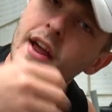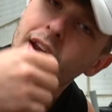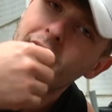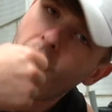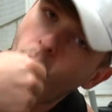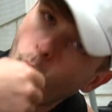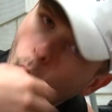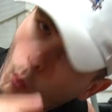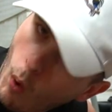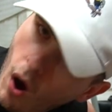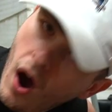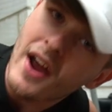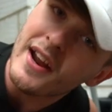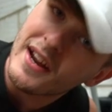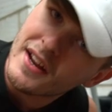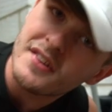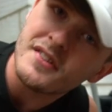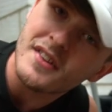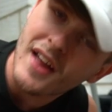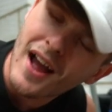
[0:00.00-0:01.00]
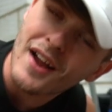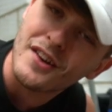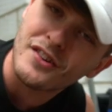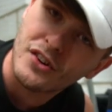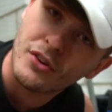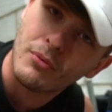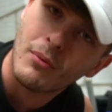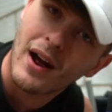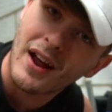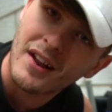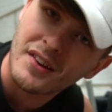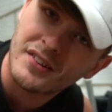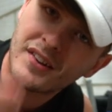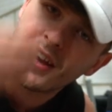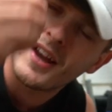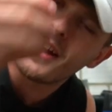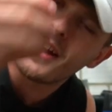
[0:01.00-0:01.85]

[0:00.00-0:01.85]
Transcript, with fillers: Now, why is that, you ask?